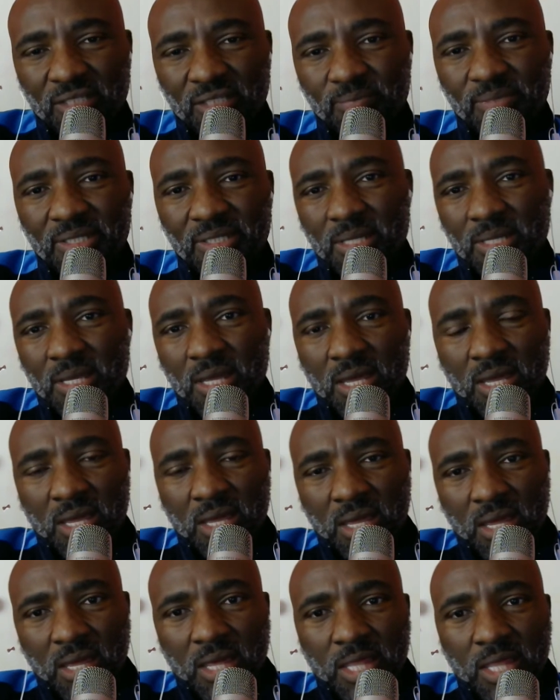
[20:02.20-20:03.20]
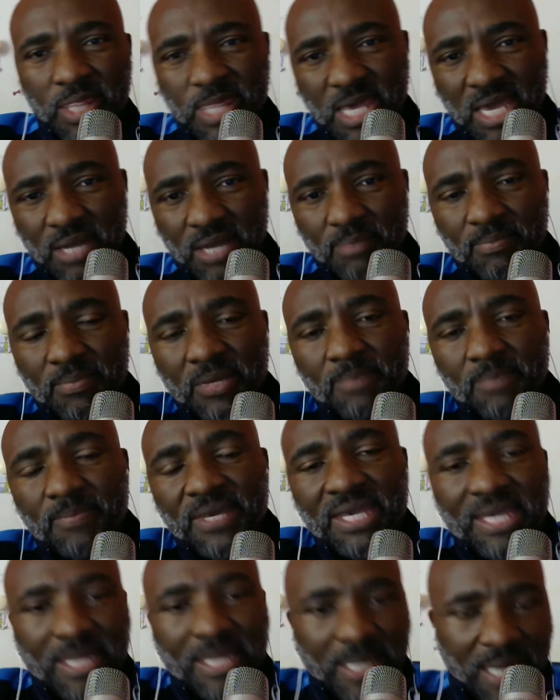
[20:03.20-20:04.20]
be than
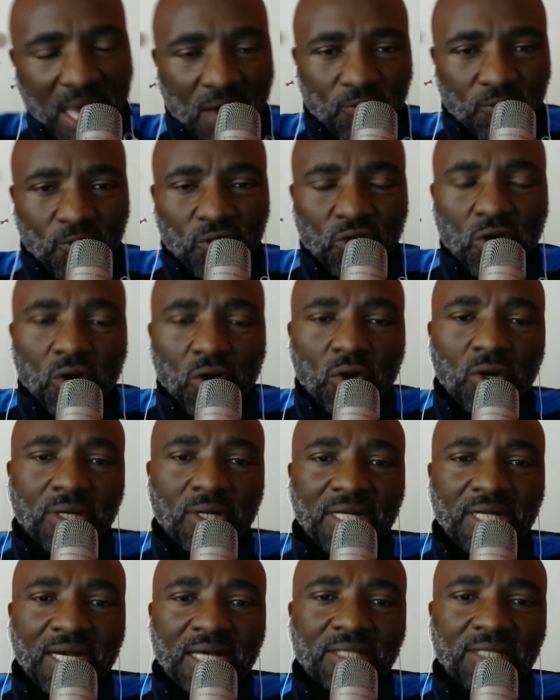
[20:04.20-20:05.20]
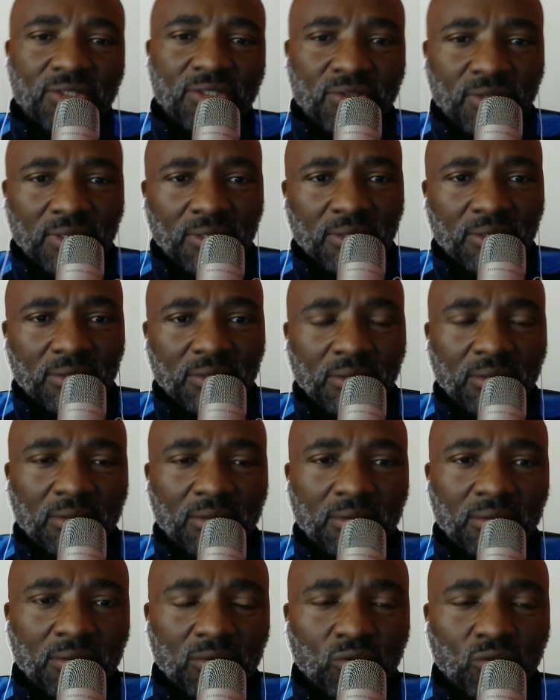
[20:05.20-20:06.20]
be in love with your own country.
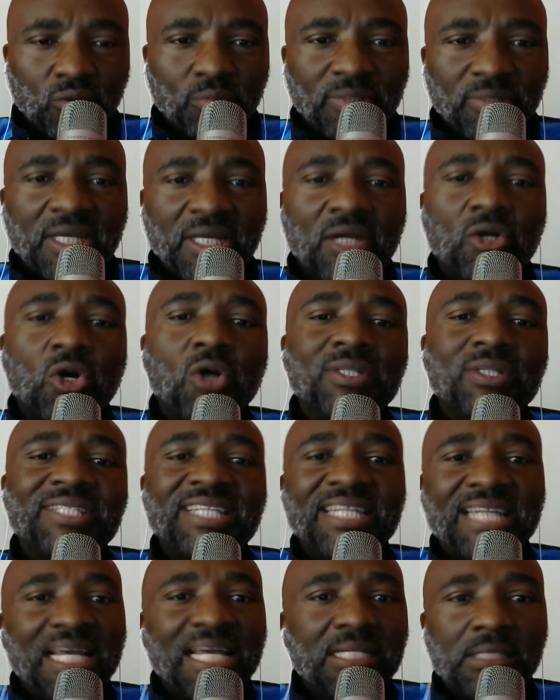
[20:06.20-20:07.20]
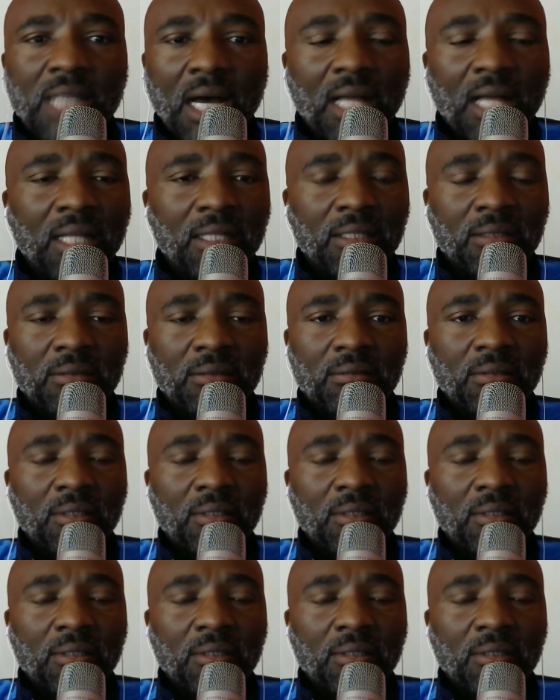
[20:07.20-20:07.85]
So it will be a continental